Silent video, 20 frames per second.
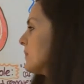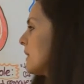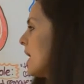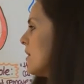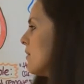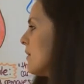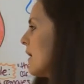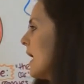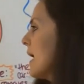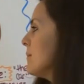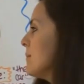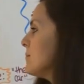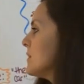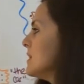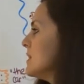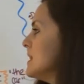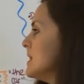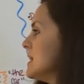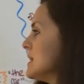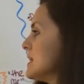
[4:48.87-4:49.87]
Okay,
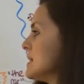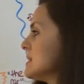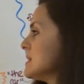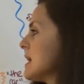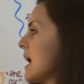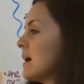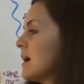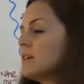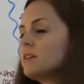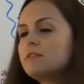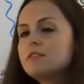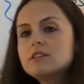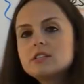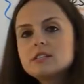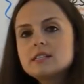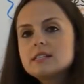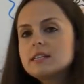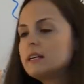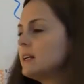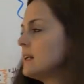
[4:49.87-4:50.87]
this iron
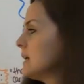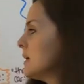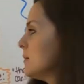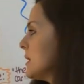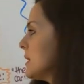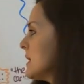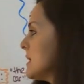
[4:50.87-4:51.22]
deficiency anemia